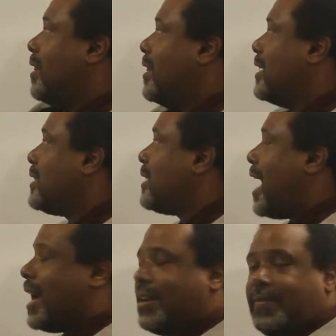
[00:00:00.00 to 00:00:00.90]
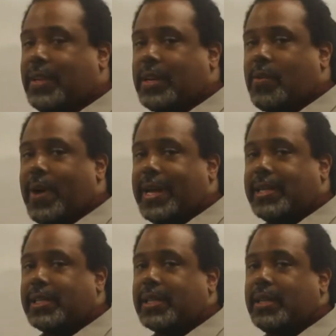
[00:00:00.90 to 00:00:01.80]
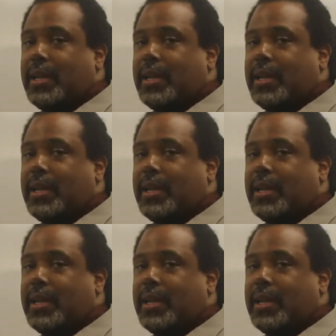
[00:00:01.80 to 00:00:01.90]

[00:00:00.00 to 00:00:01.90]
this side of the equation